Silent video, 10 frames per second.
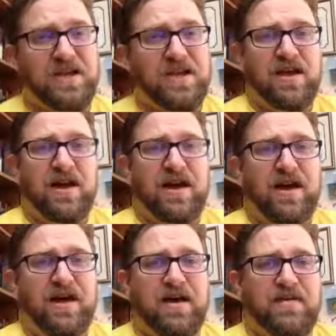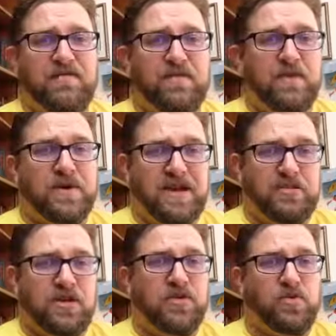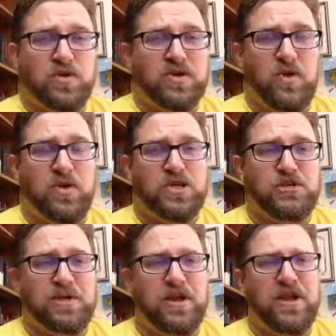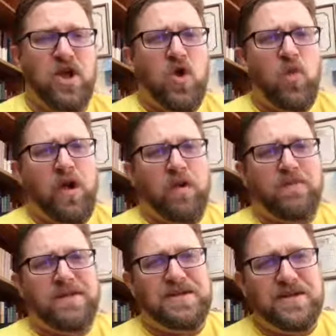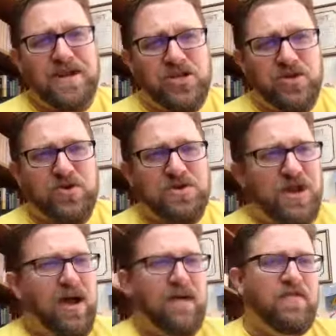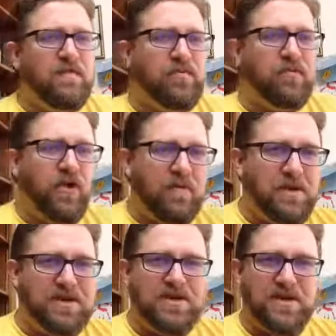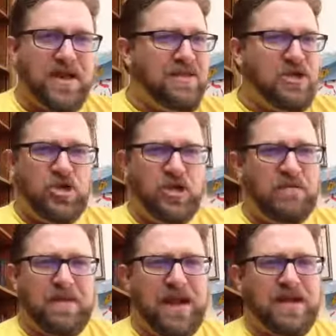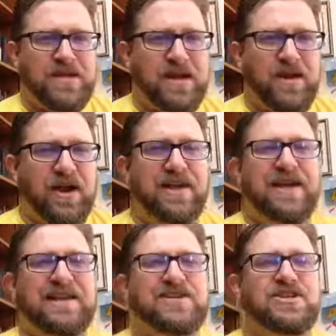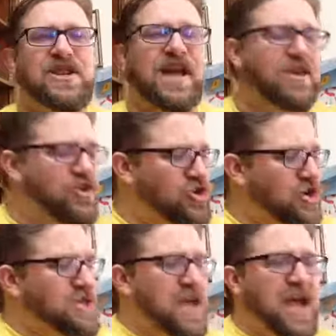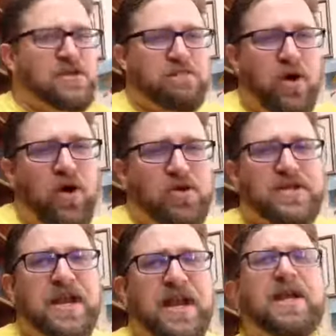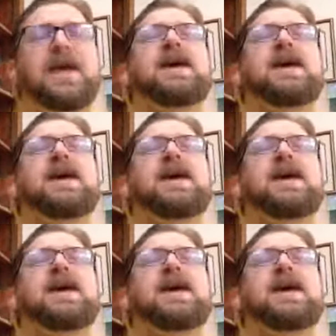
uh, uh for redemption through His Holy Spirit. We are possessors of the promise. This shouldn't make us arrogant. Instead, just as Paul said, it